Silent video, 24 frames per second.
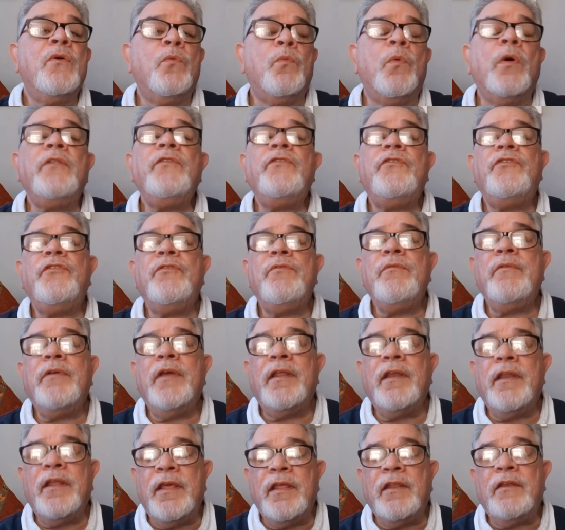Once you
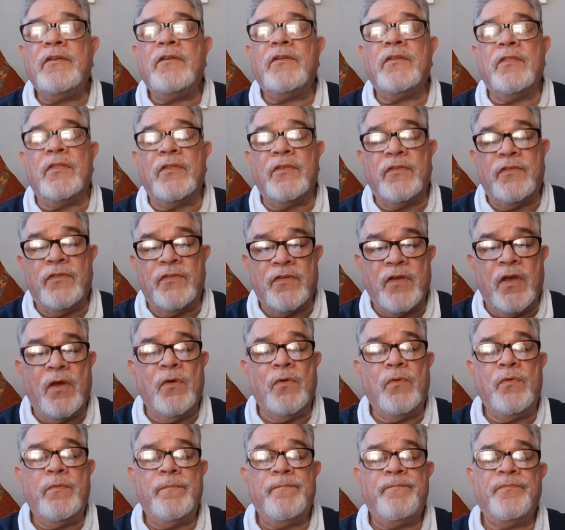get into the
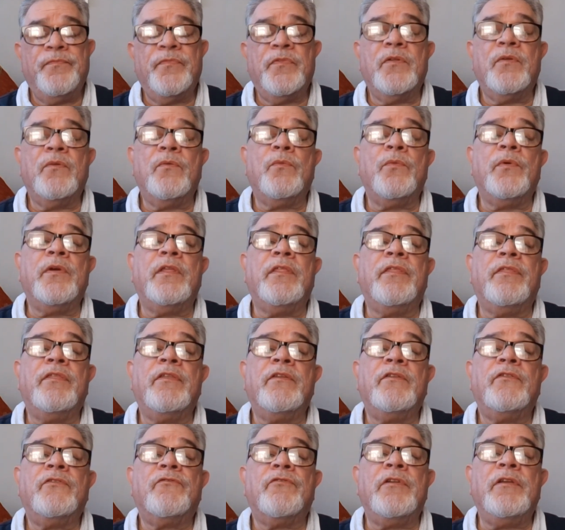zone with
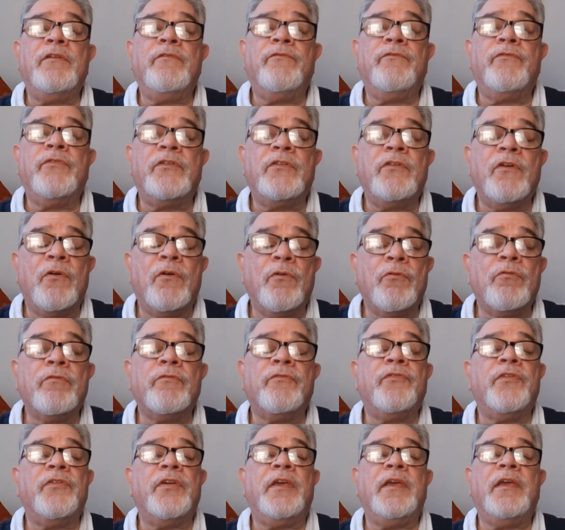street
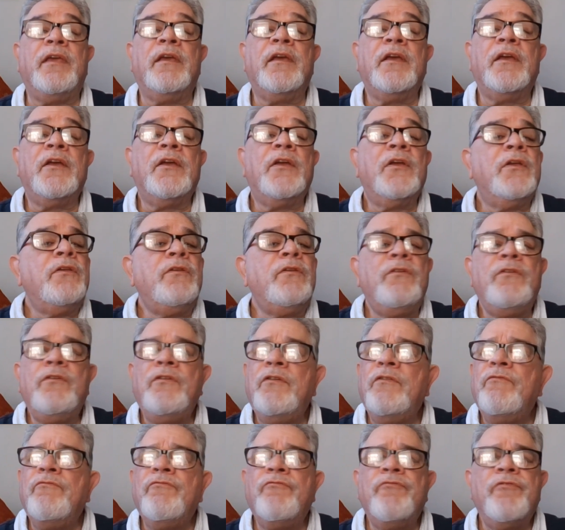photography,
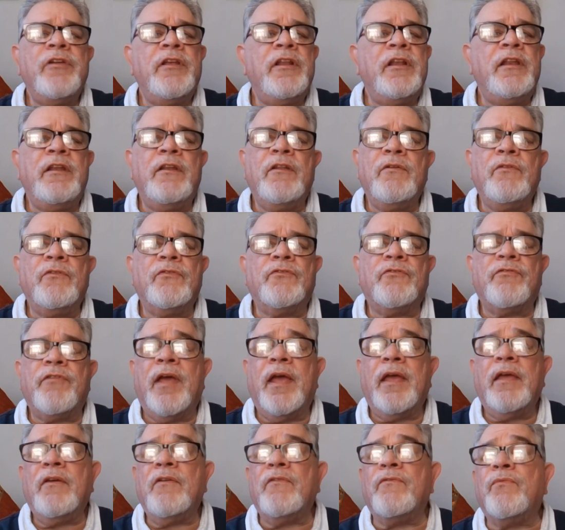you really lose
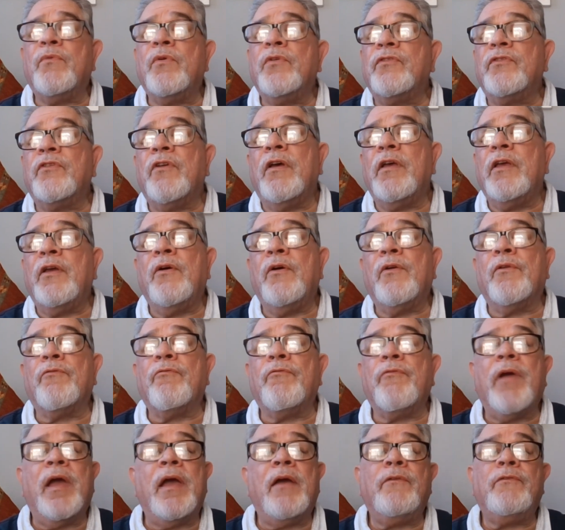track of what's going on
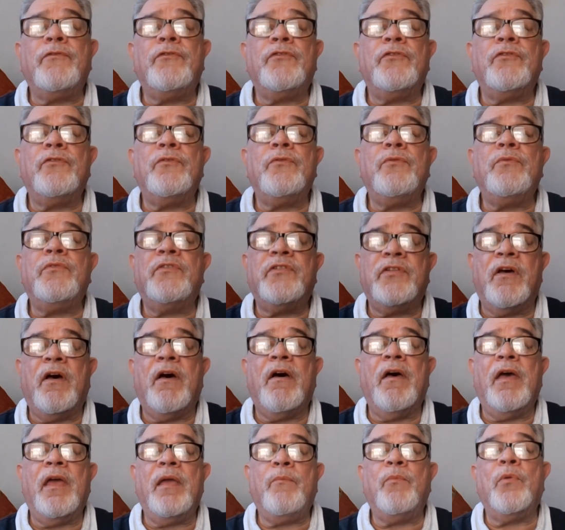around you,
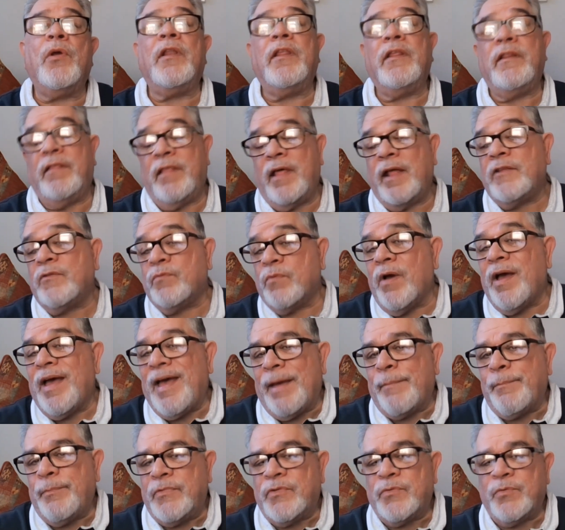time. Well, that's what
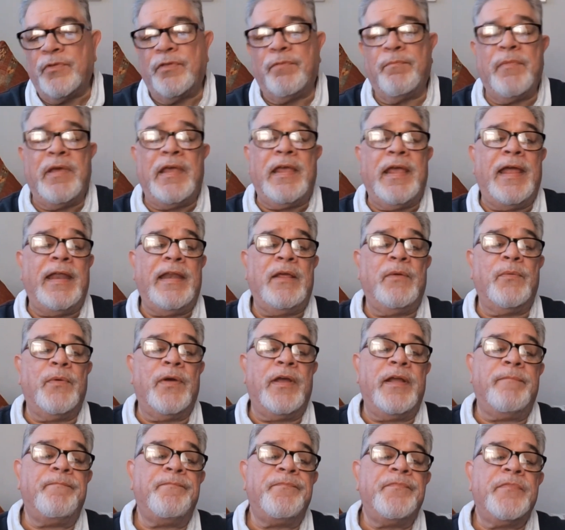happens with me
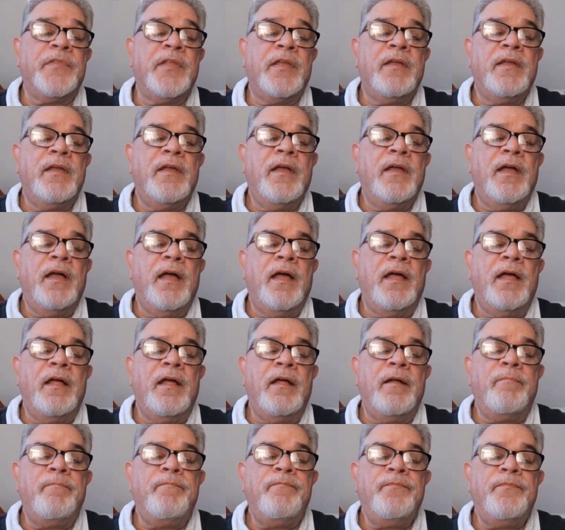anyway.
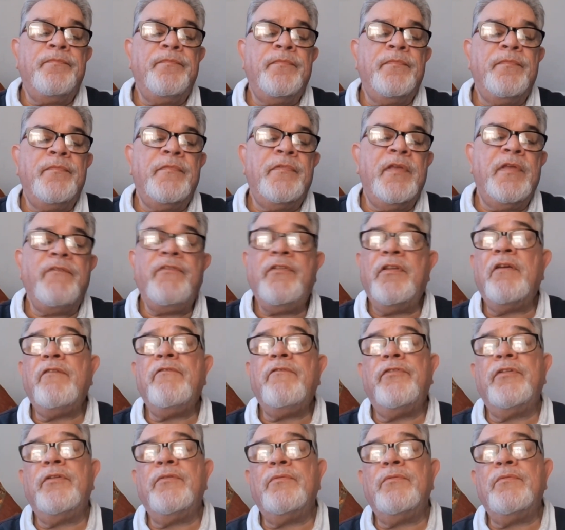If you
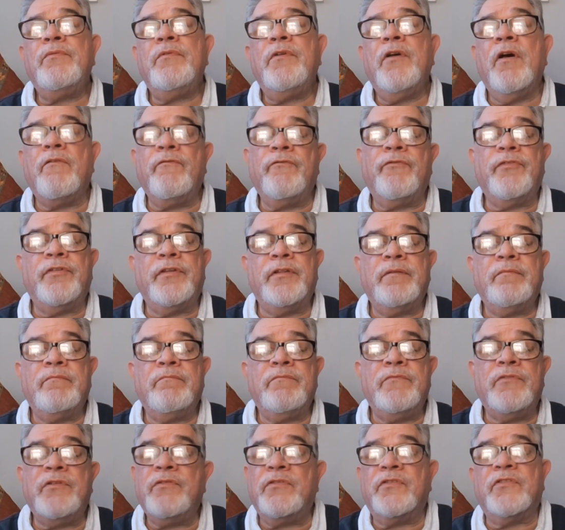don't feel confident,
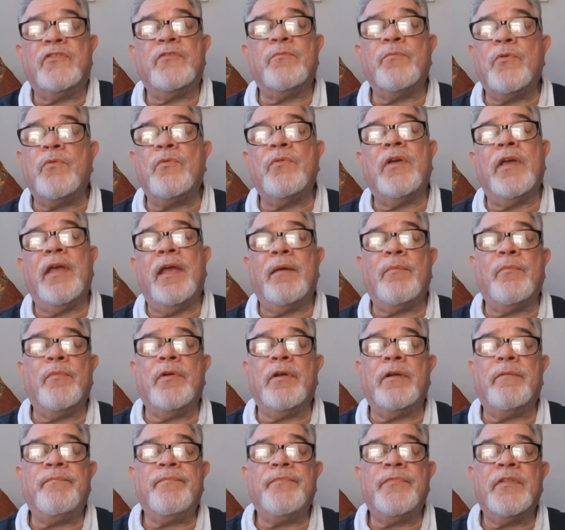use a small
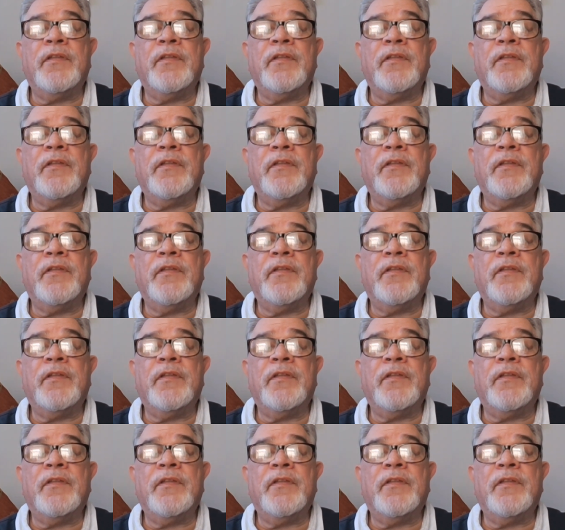camera.